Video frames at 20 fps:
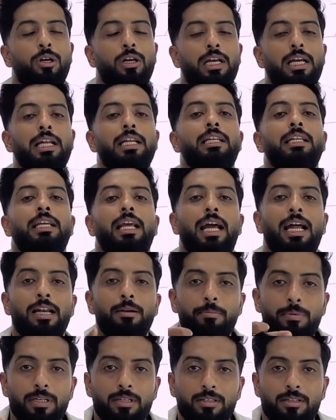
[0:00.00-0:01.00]
it can
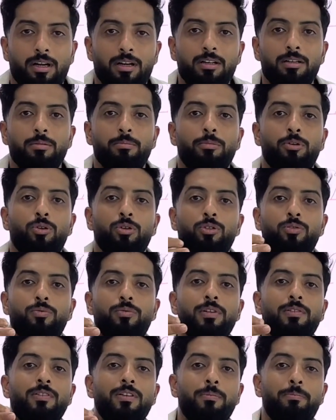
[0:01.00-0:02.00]
be done because
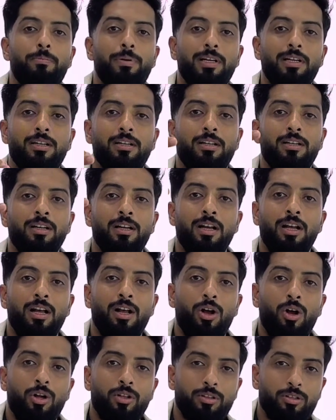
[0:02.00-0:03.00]
we will pick
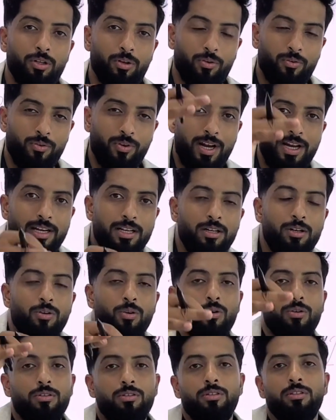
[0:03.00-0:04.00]
the right
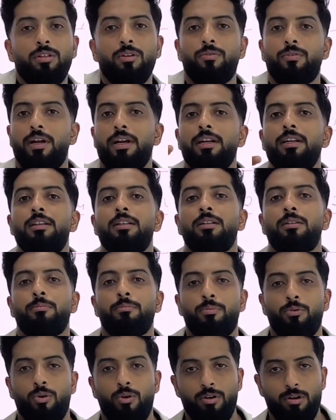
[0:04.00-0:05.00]
launch, the right
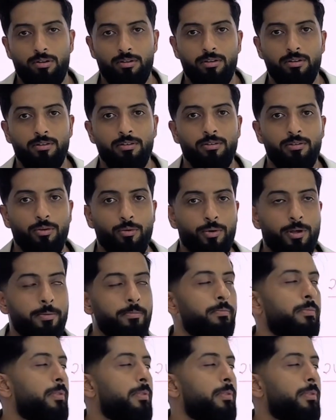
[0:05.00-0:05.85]
product. Okay.